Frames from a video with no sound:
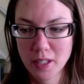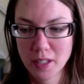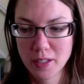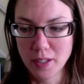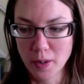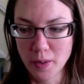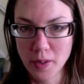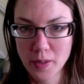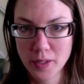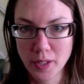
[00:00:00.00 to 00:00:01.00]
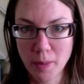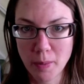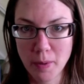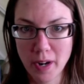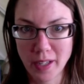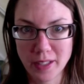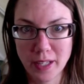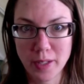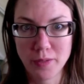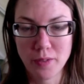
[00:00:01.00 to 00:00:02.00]
So those are a couple products I
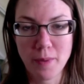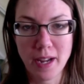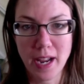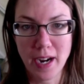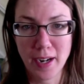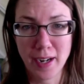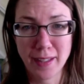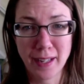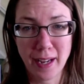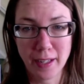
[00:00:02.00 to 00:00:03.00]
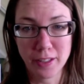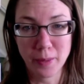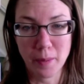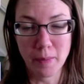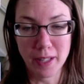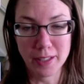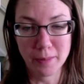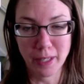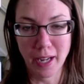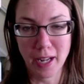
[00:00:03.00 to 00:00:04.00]
use for my hair, and then I actually went and bought some
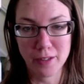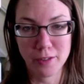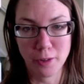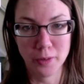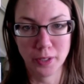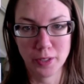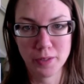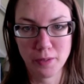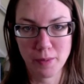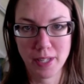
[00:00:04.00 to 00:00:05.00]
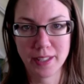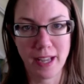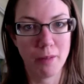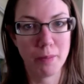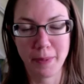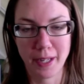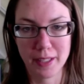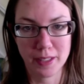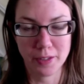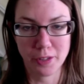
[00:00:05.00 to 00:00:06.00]
like Head and Shoulders for my scalp
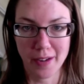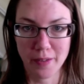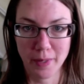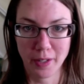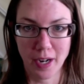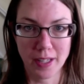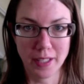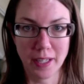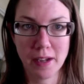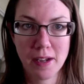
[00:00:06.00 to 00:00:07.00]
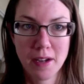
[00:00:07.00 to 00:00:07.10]
because it's driving me crazy.